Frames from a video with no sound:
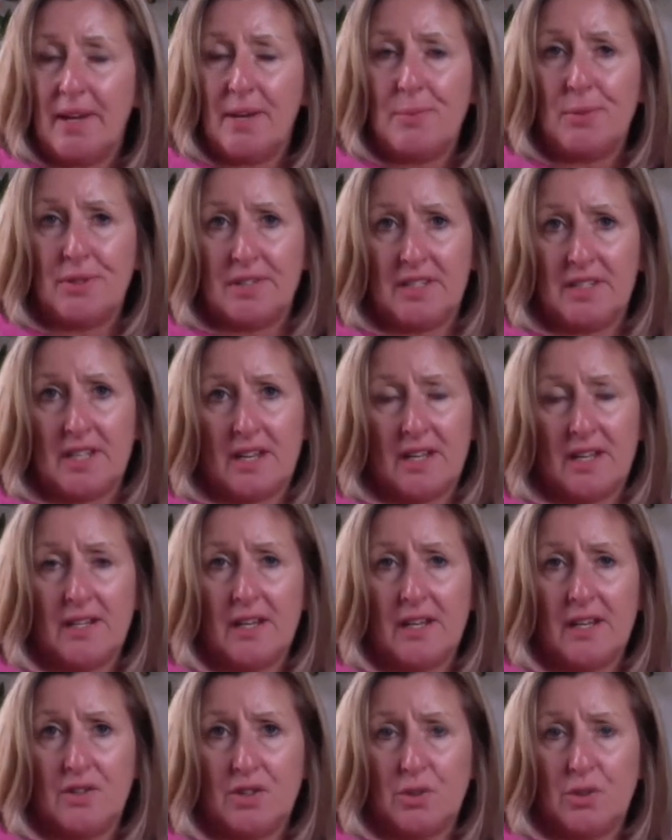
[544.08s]
up on
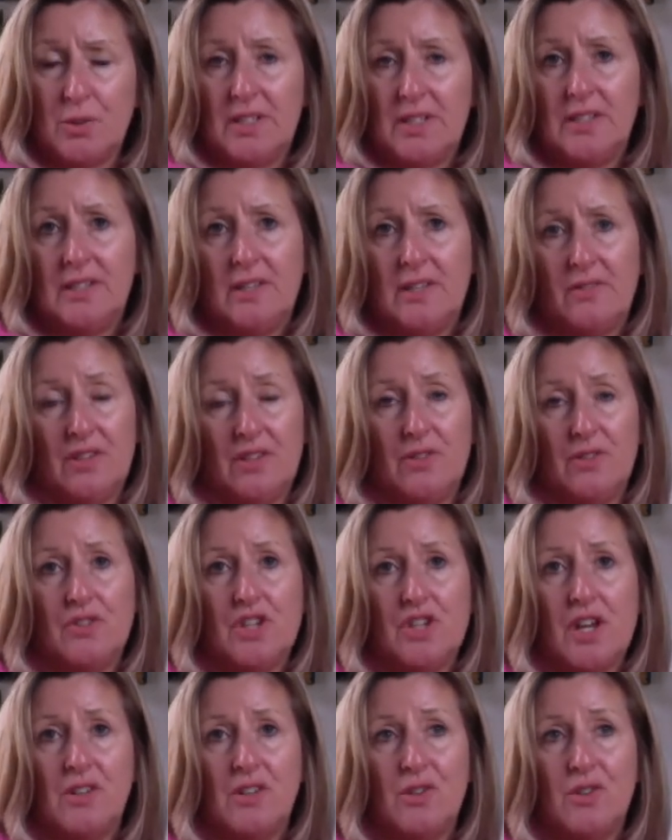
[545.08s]
Saturday, the 27th of
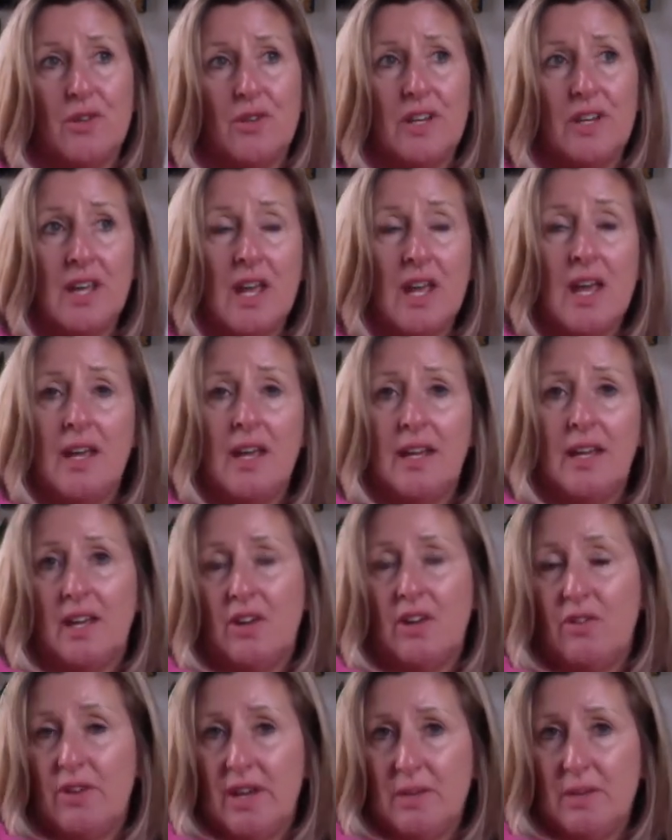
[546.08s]
January,
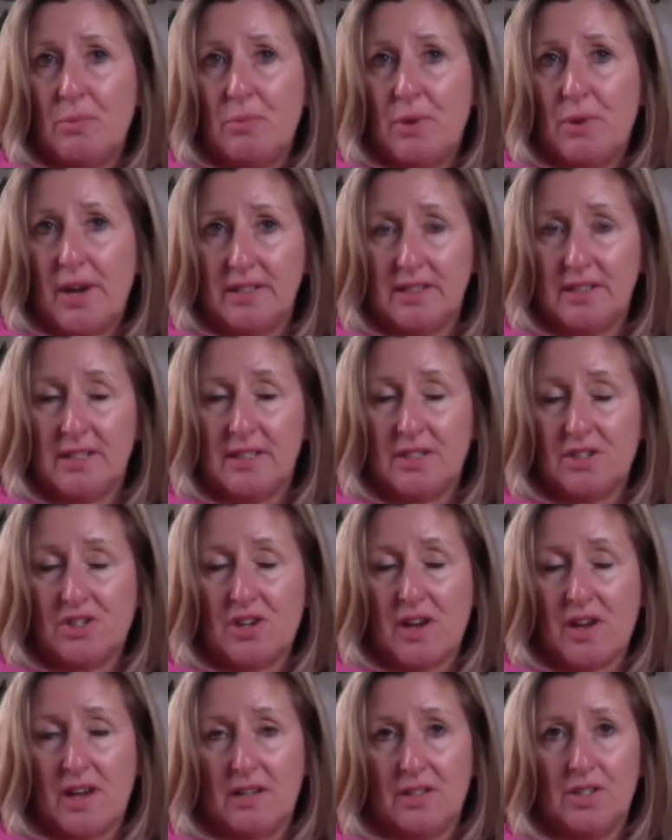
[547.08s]
here in Bryanston,
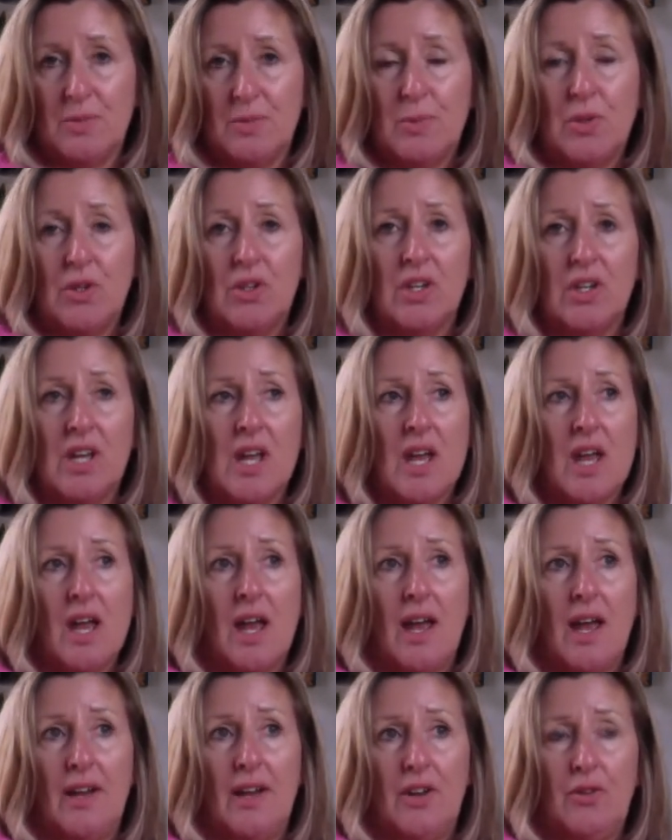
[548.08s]
Johannesburg.
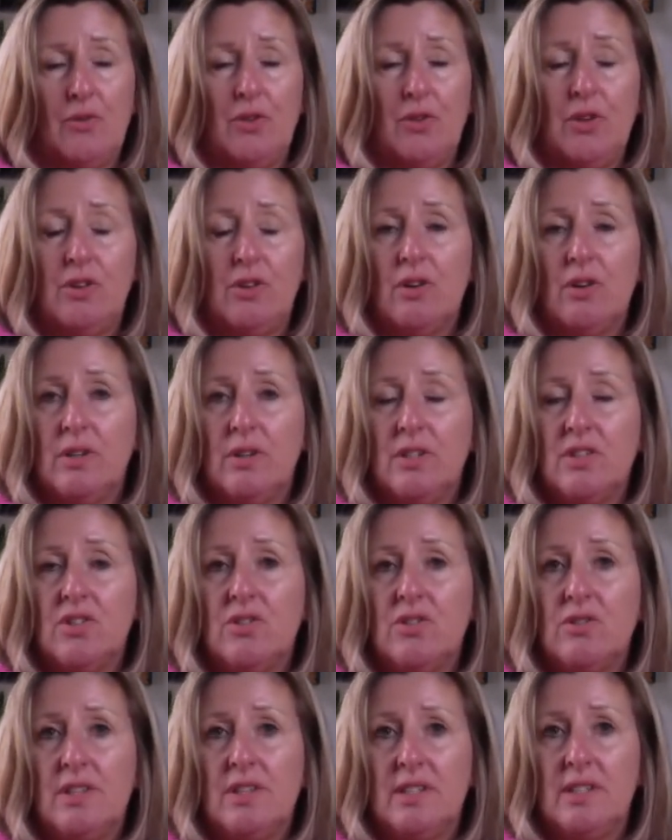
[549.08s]
And if you go
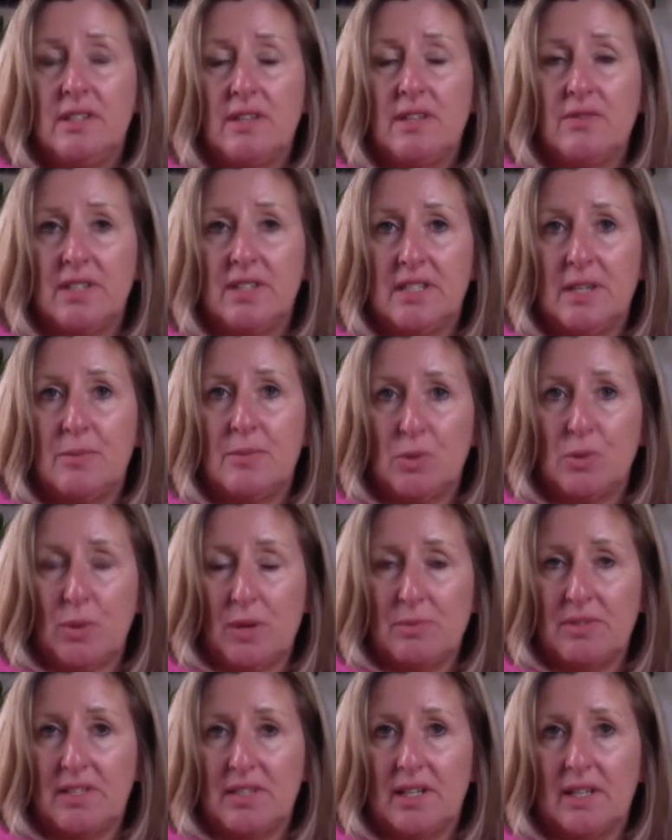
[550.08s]
onto the 7Steps
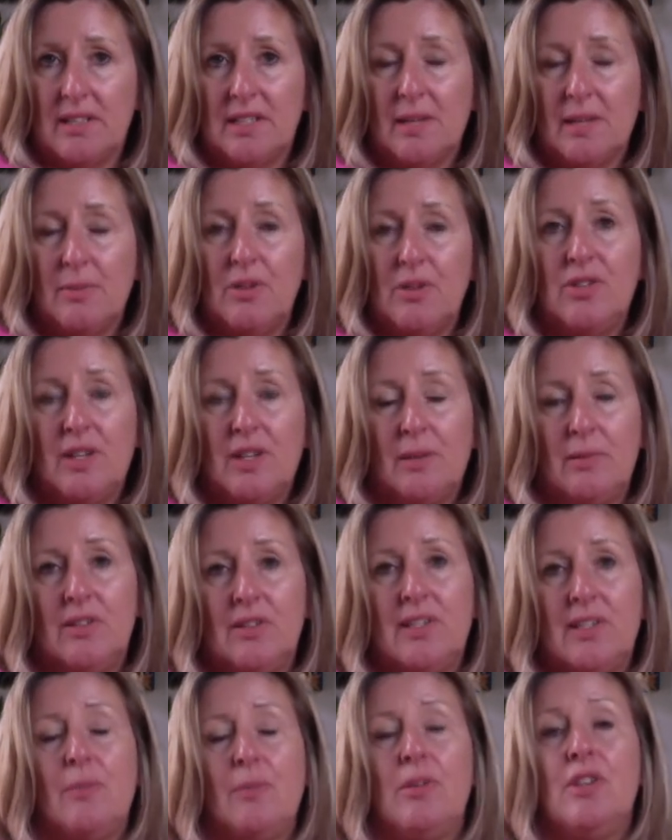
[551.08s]
website,
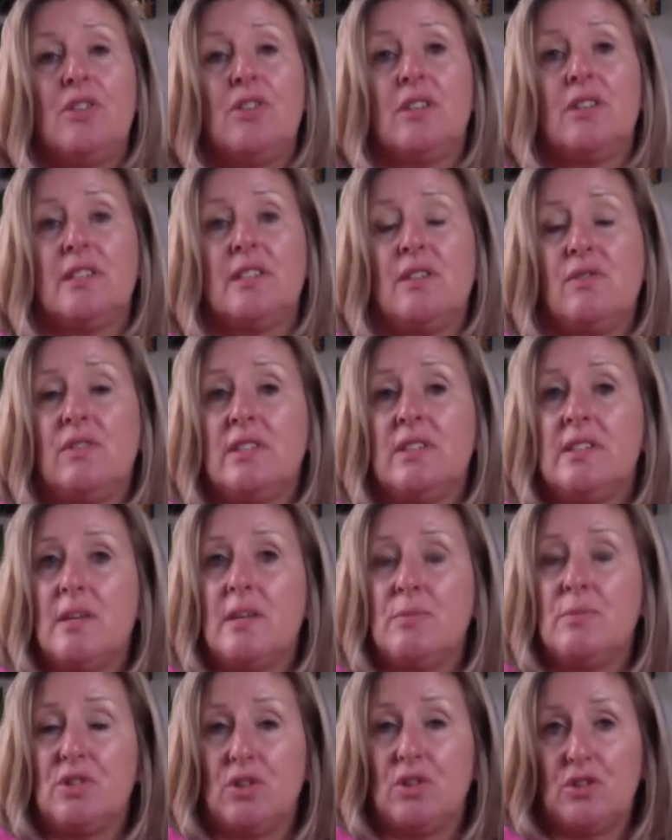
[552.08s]

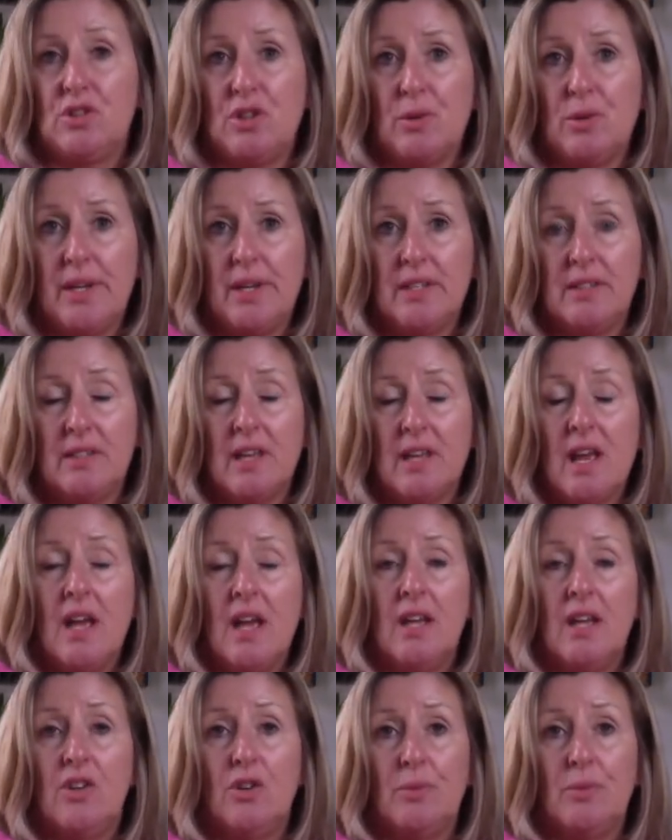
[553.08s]
www.7steps.us,
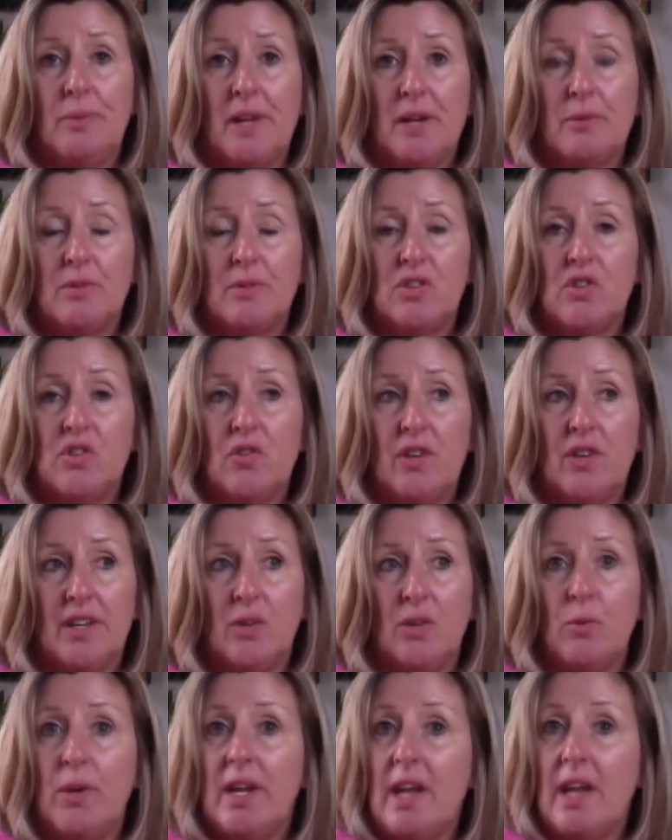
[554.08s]
you'll be able to find
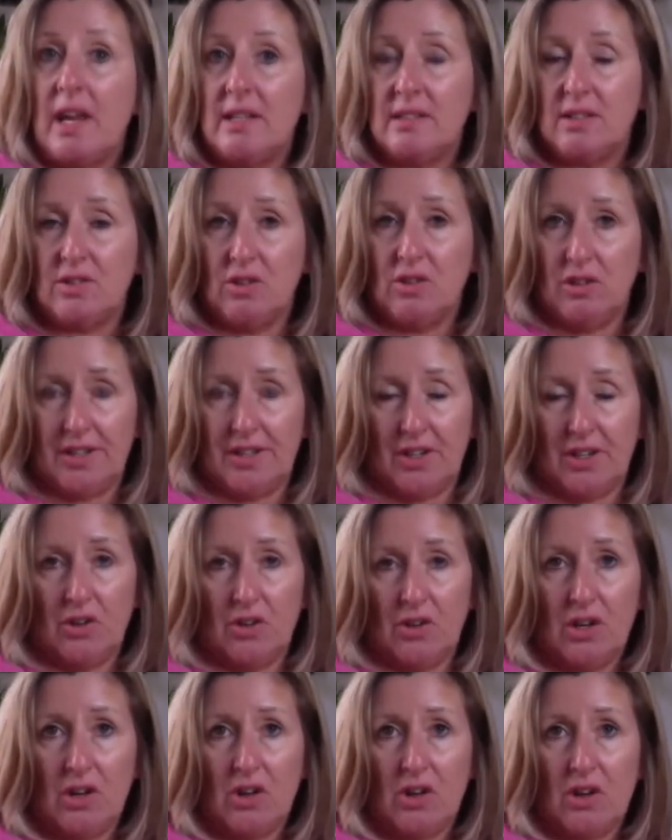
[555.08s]
out where Cass is holding
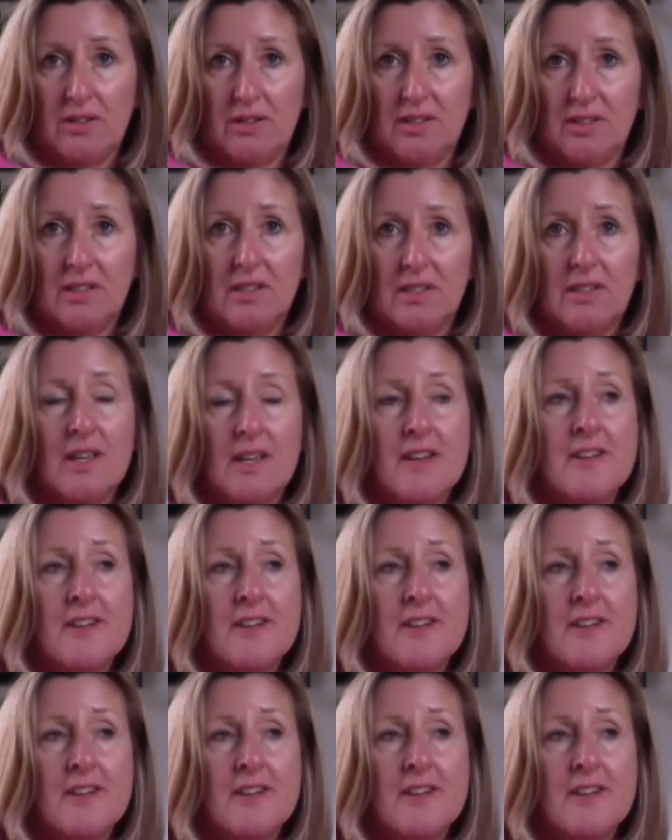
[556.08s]
her classes.